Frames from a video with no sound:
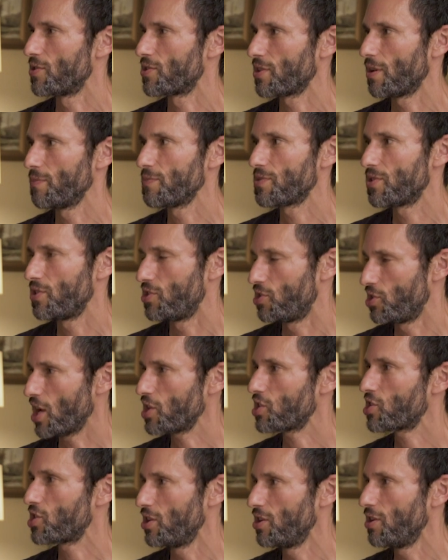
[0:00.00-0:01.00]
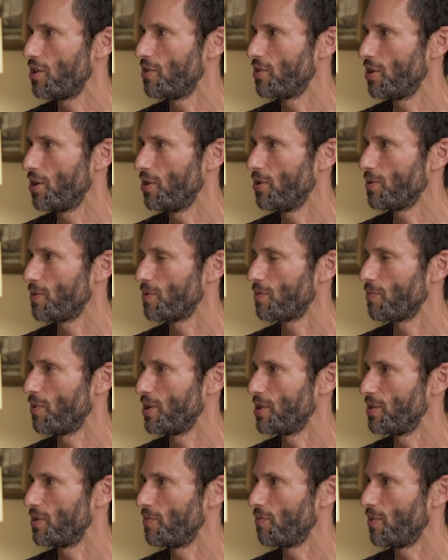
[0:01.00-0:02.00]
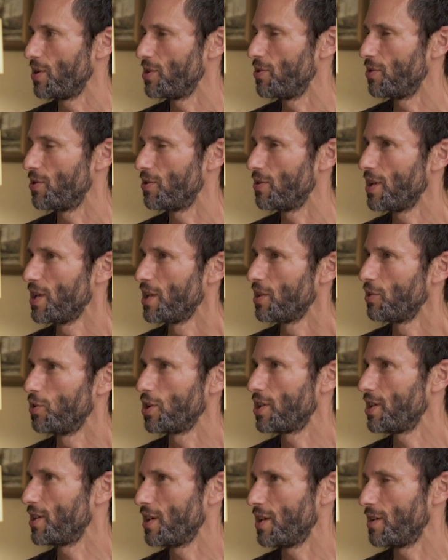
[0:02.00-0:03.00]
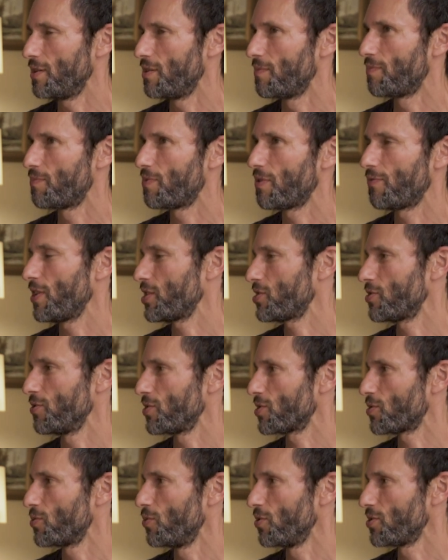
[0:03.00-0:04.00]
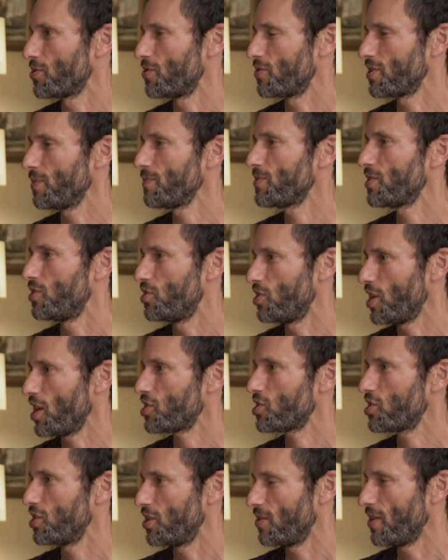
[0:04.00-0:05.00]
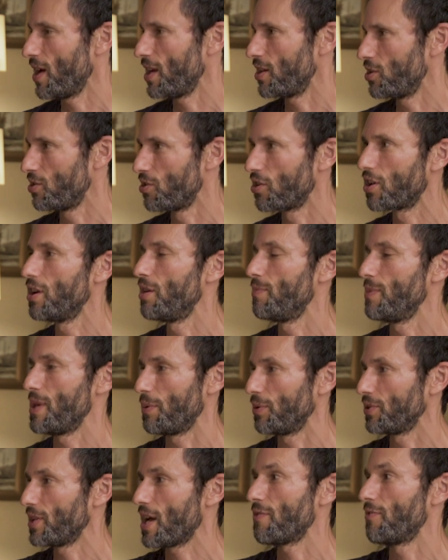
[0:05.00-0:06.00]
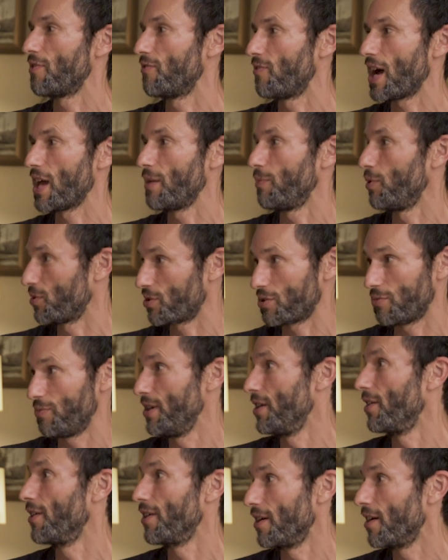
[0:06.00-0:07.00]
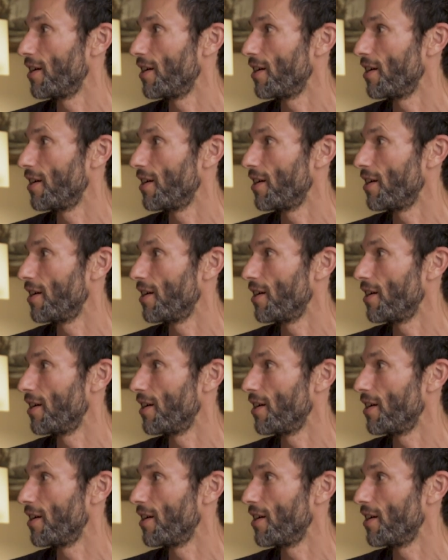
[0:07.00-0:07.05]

there's some suggestion, though, when, when you're looking at professional schools, there's some suggestion that you're going to be able to have a viable career